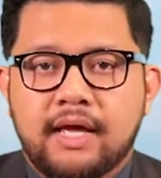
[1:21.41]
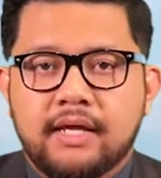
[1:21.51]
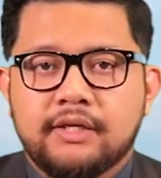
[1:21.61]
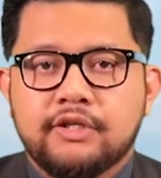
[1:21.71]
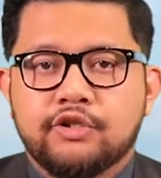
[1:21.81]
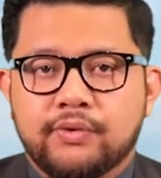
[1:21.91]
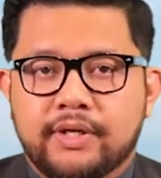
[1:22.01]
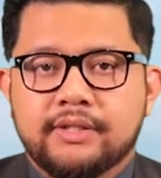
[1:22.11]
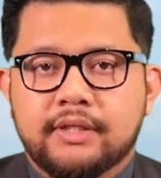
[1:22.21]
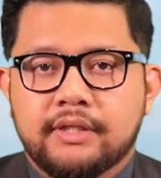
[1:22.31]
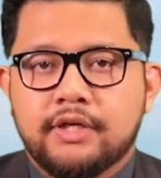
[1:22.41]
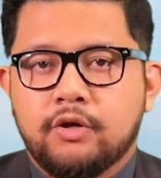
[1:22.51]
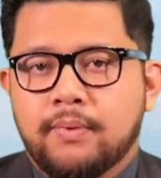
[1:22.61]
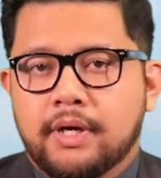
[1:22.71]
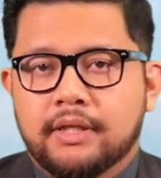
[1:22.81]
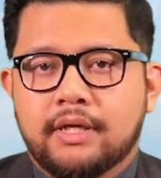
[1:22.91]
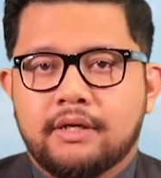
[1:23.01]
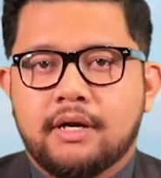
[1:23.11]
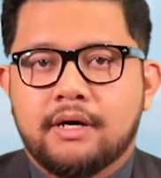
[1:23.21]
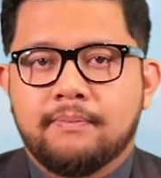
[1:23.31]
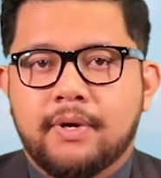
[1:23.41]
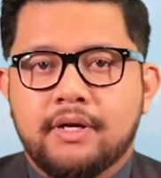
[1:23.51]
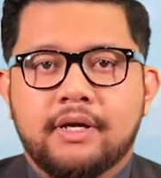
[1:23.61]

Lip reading: At his rest, the new Pakatan Harapan